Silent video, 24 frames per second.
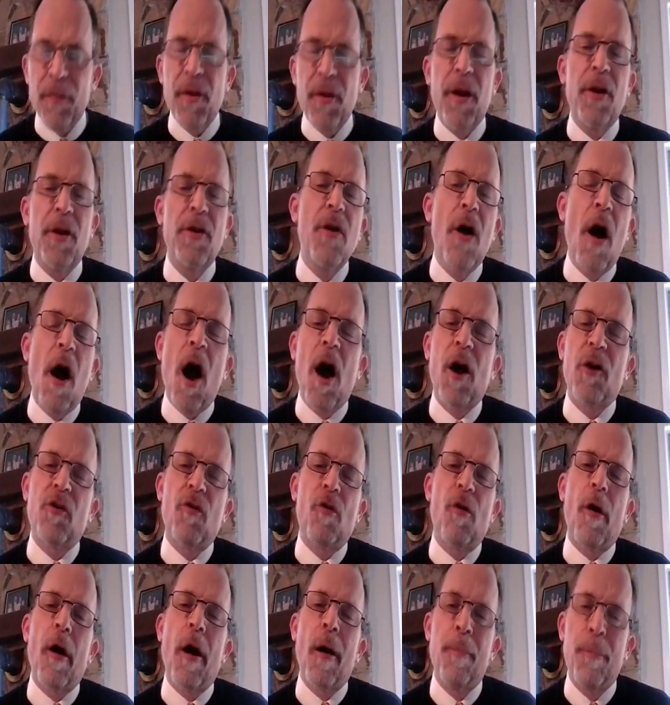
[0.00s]
that a
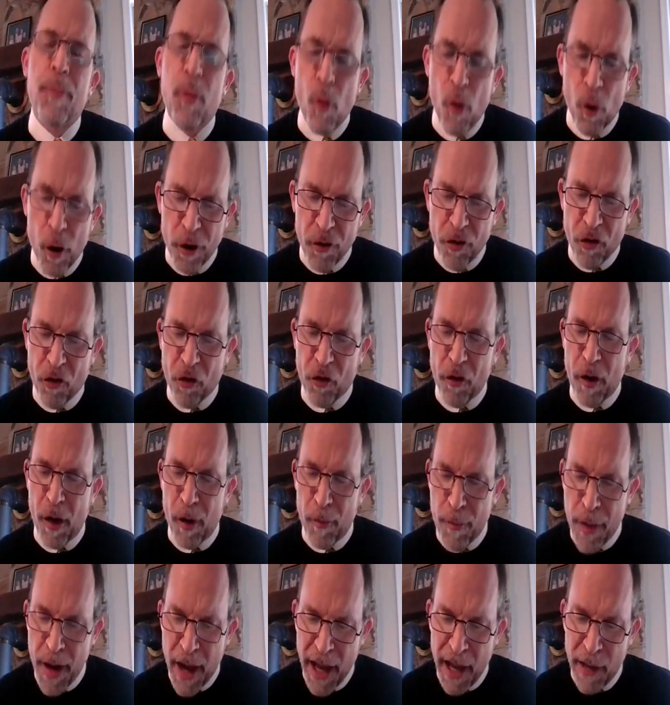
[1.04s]
doctor aborts a
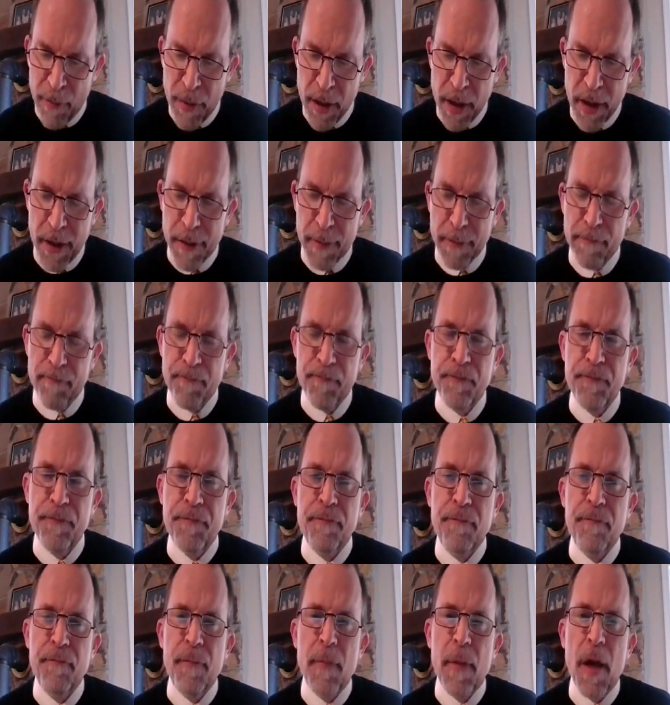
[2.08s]
baby,
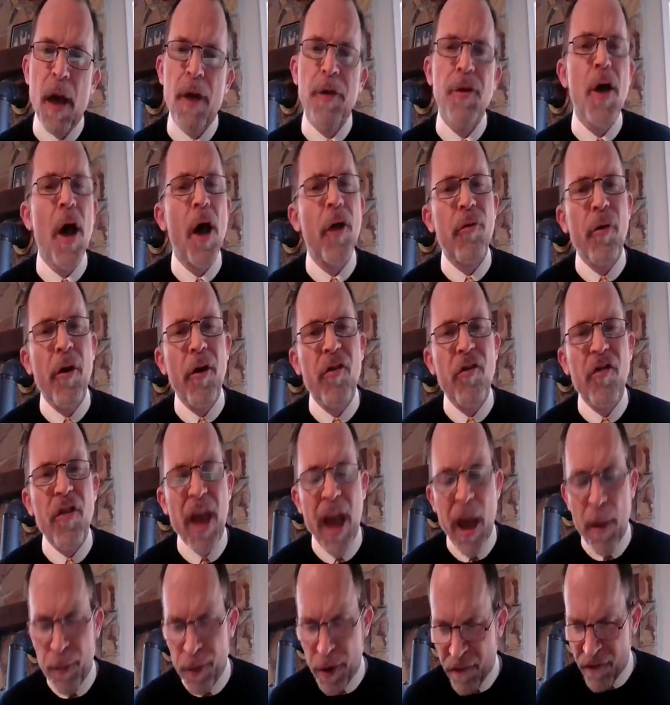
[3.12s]
another
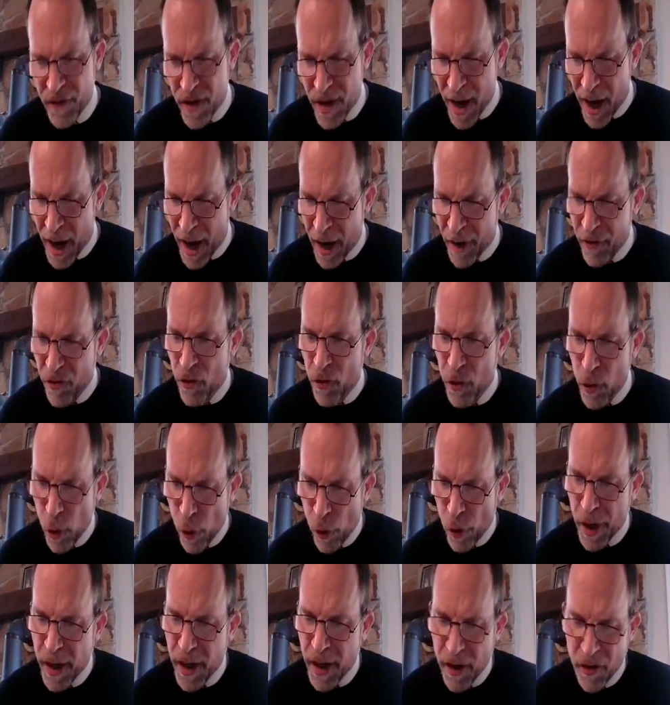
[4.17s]
example of God's
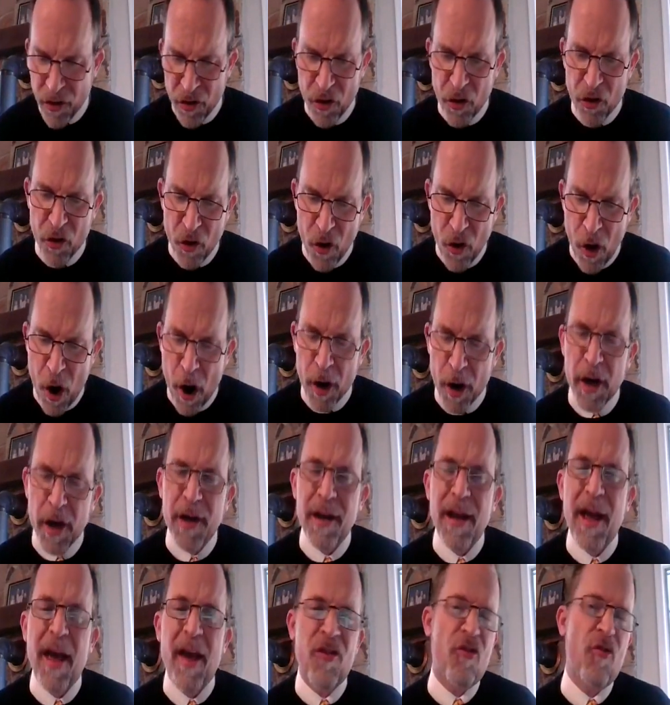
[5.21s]
glory gets
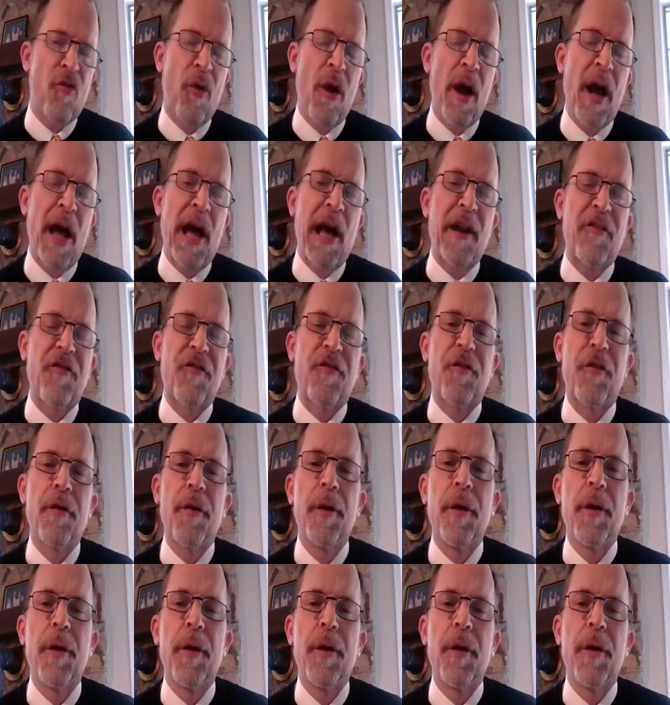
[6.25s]
discarded as trash.